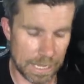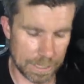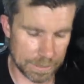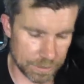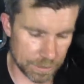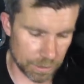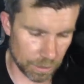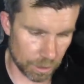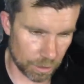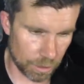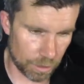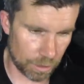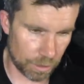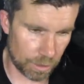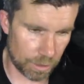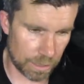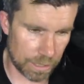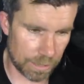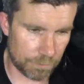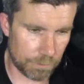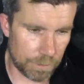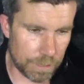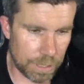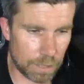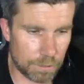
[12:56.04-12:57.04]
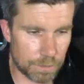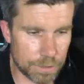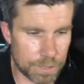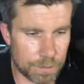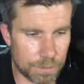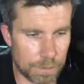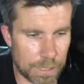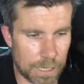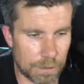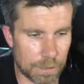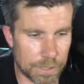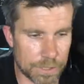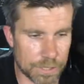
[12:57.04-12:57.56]
So if we go
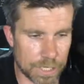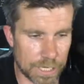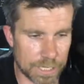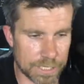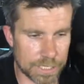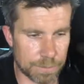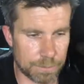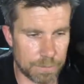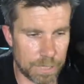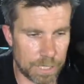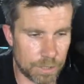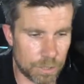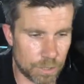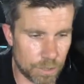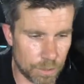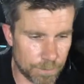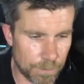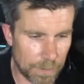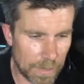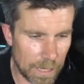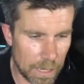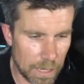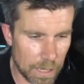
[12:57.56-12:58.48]
into our adjust menu,